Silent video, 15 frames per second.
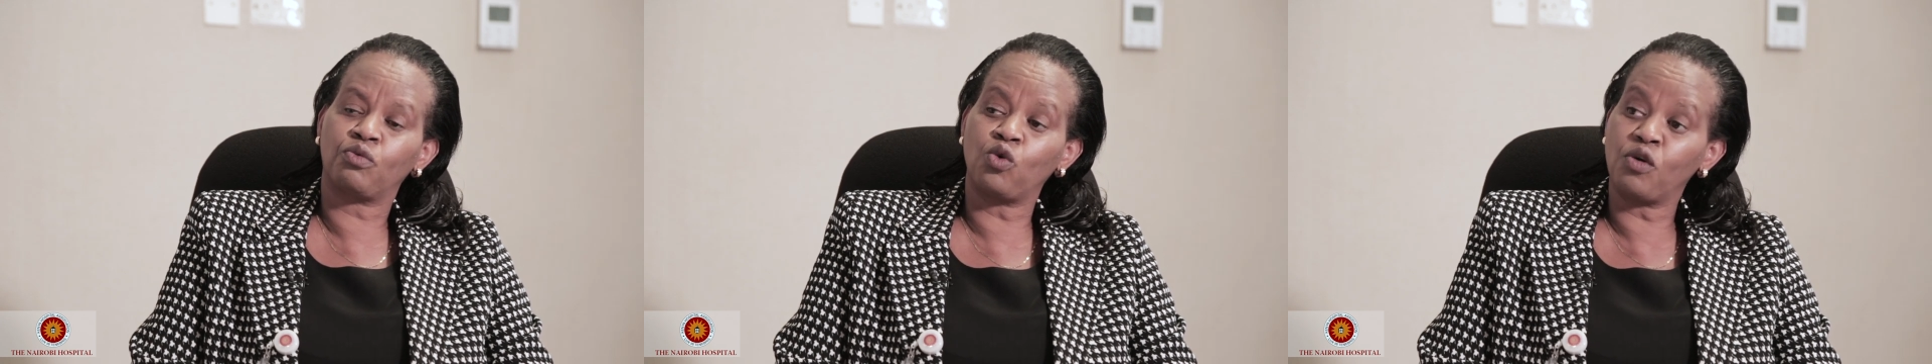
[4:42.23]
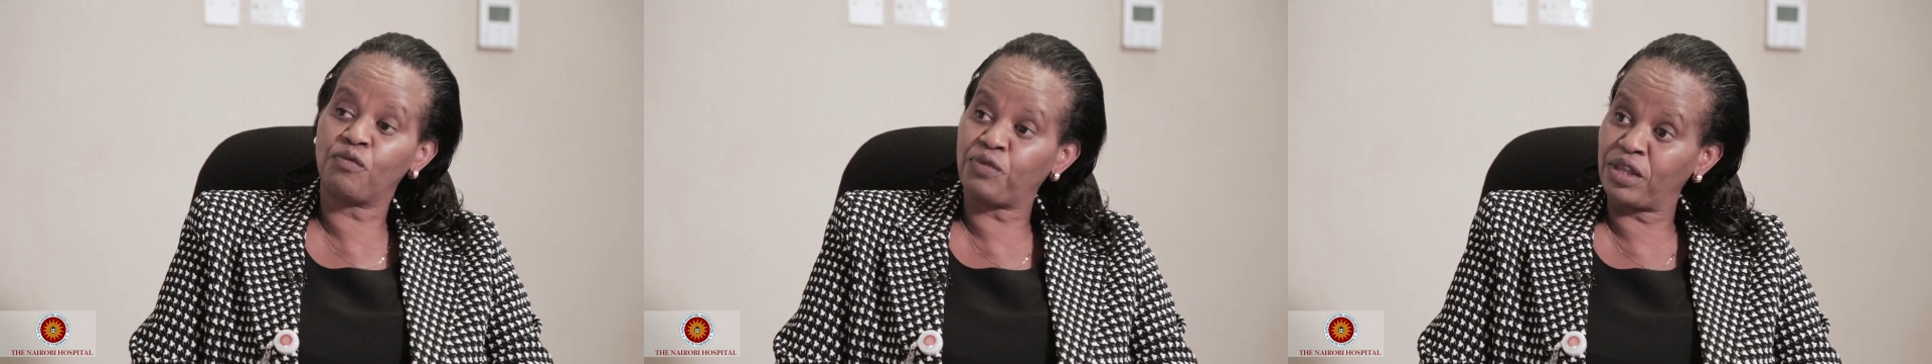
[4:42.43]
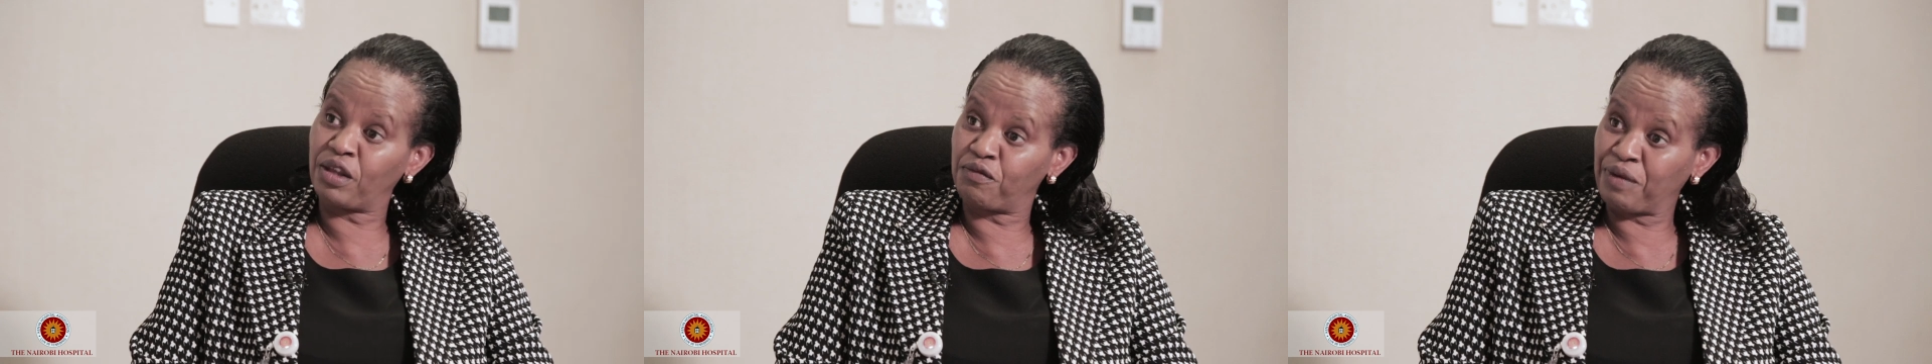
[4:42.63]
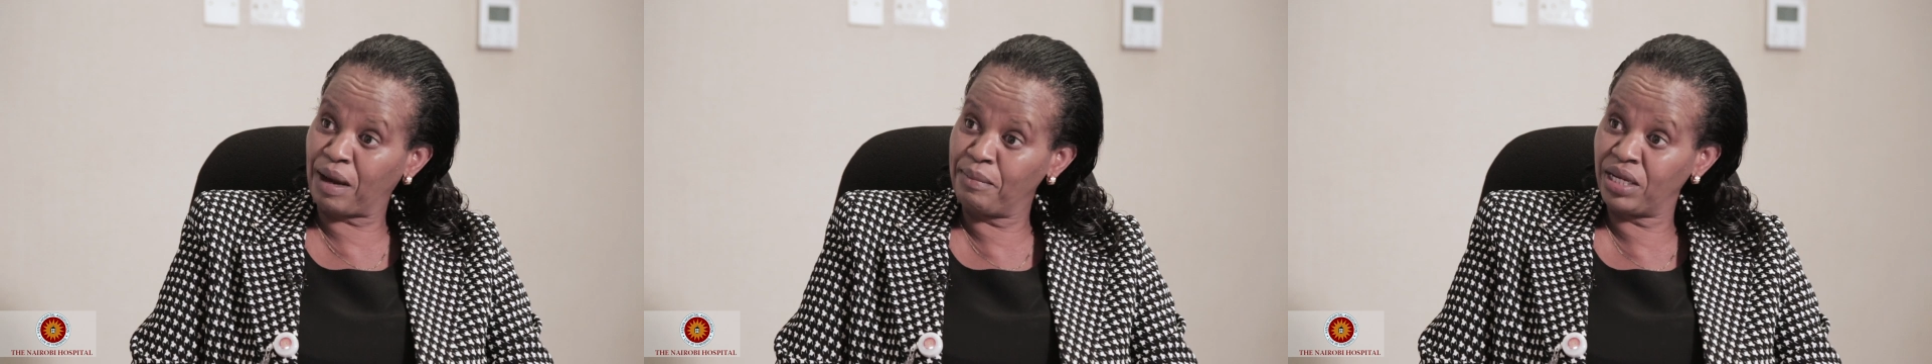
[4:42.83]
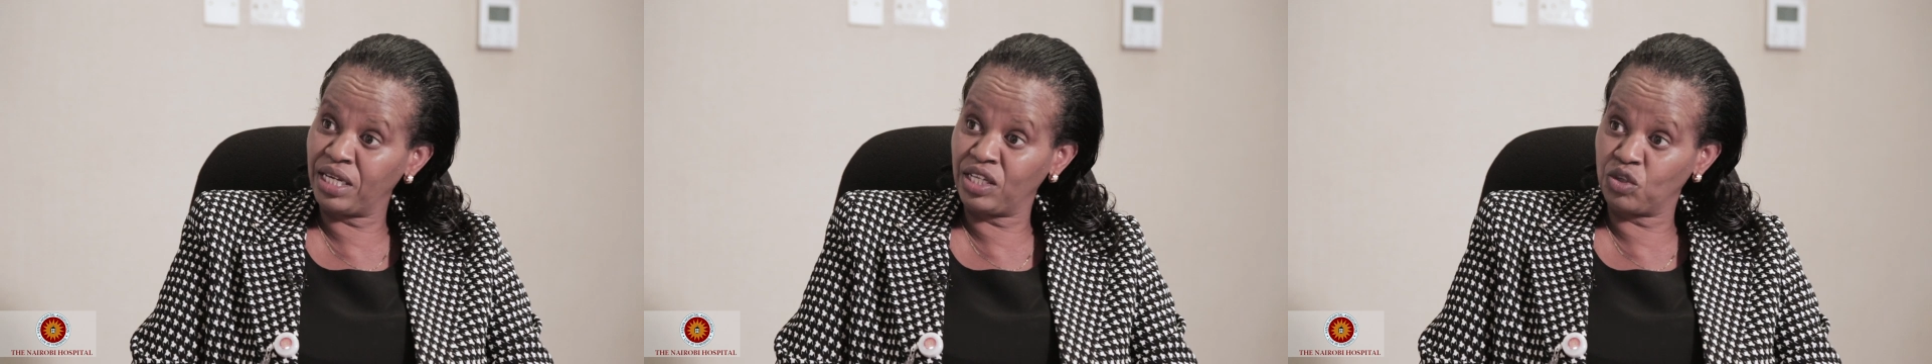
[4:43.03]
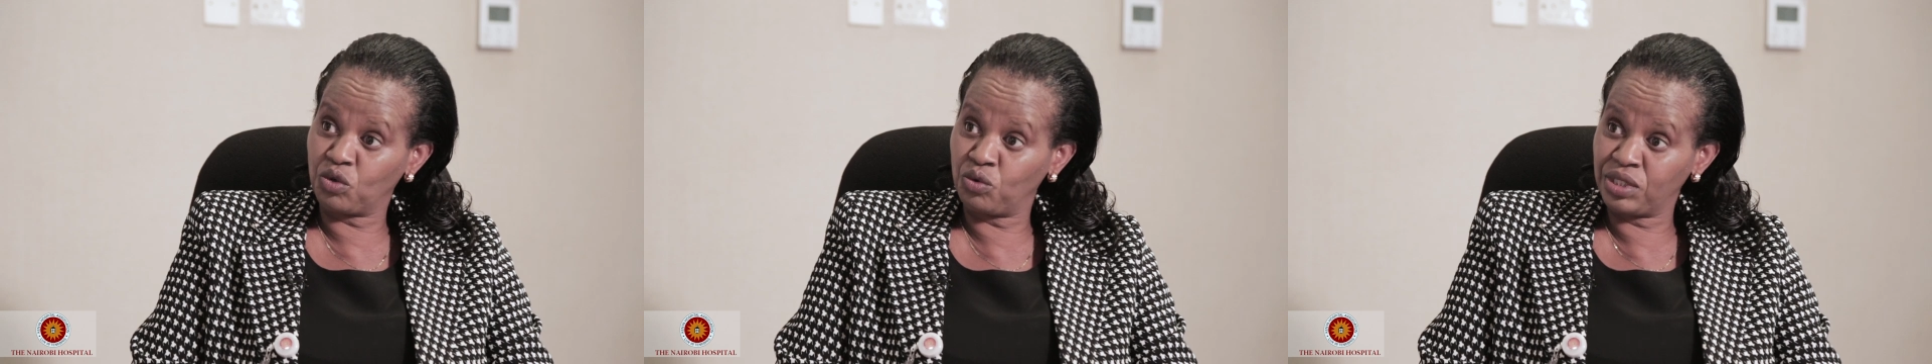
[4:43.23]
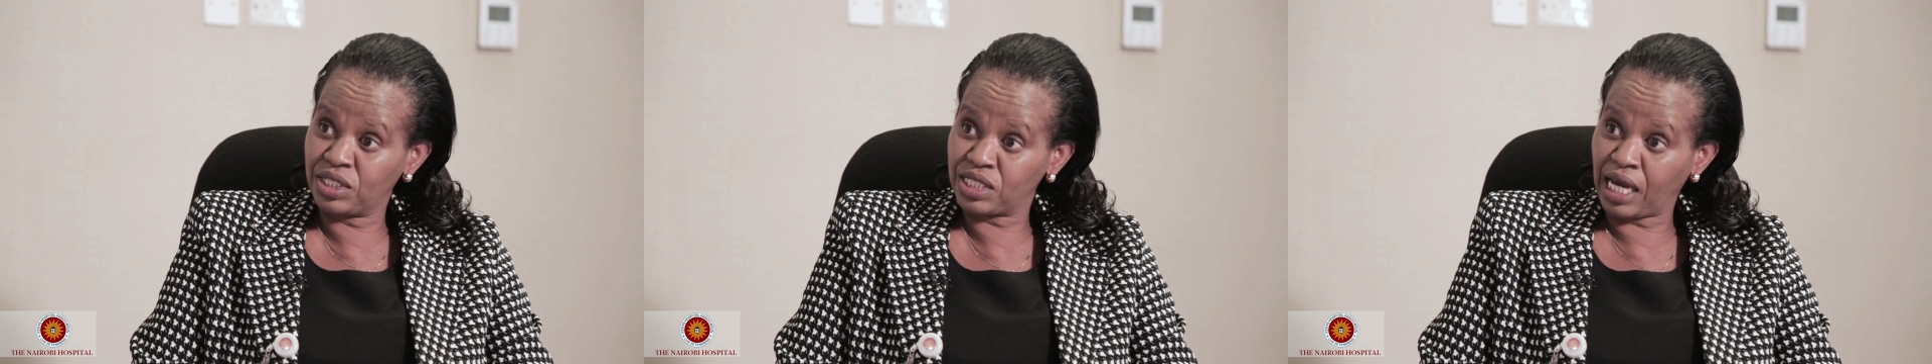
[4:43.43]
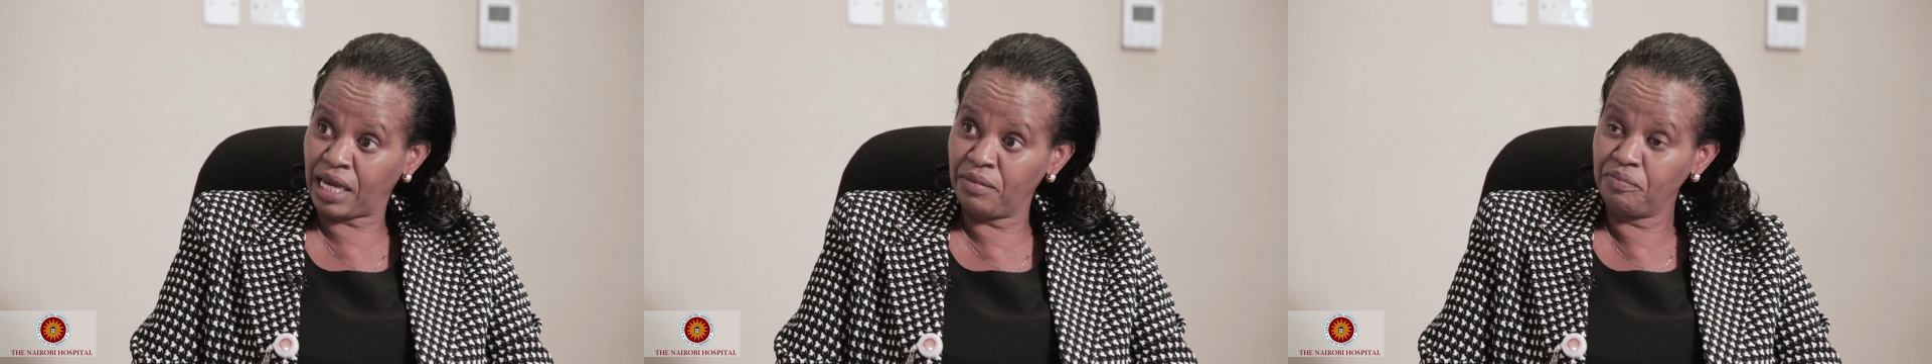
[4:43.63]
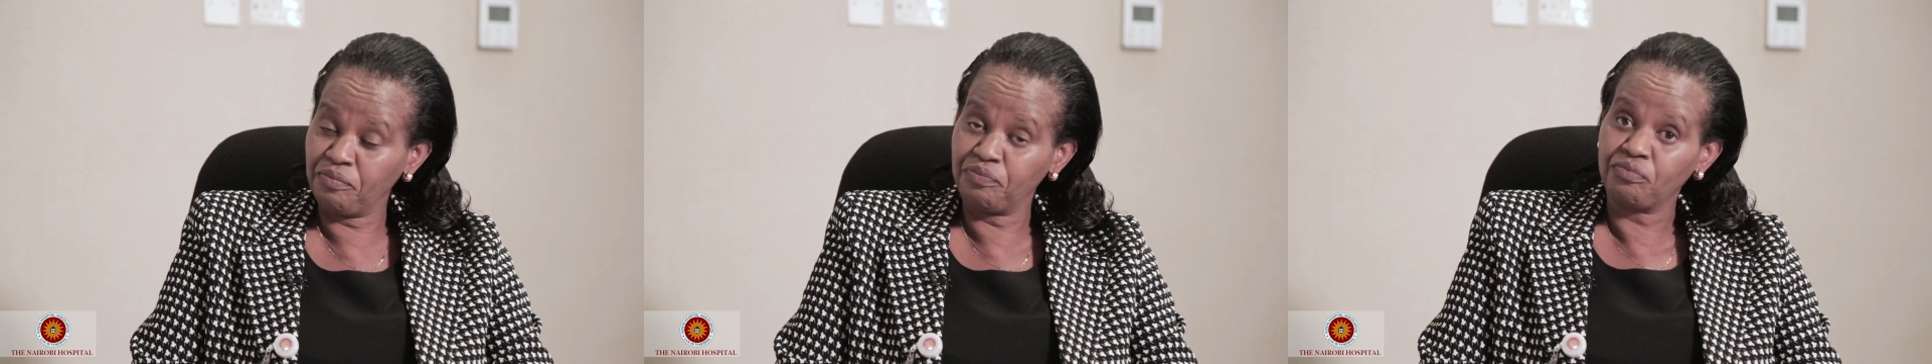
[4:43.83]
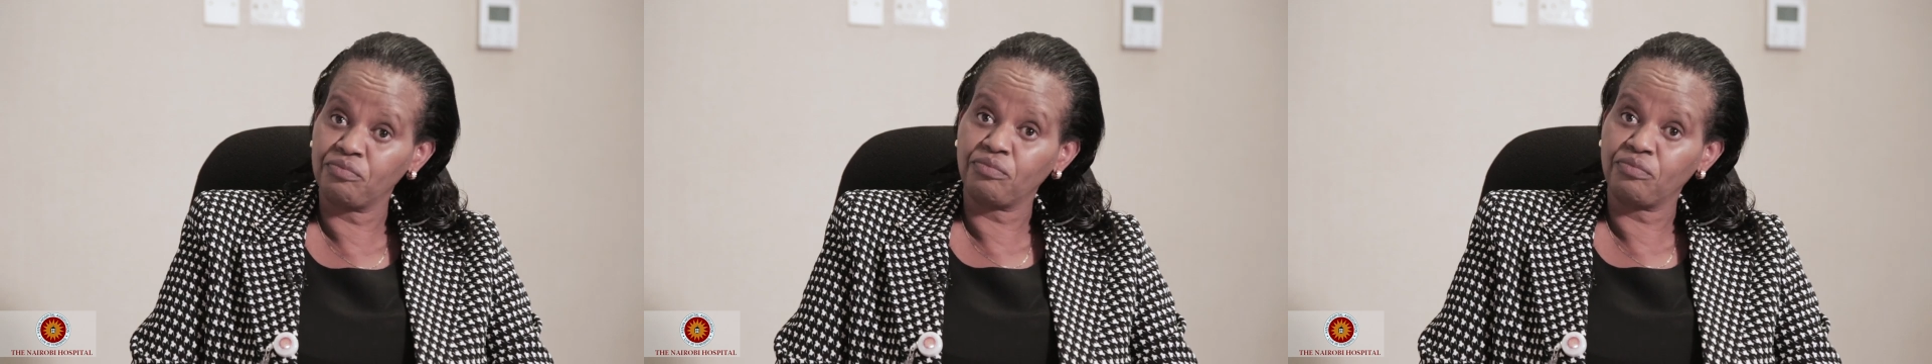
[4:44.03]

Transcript: cook for the family in good time.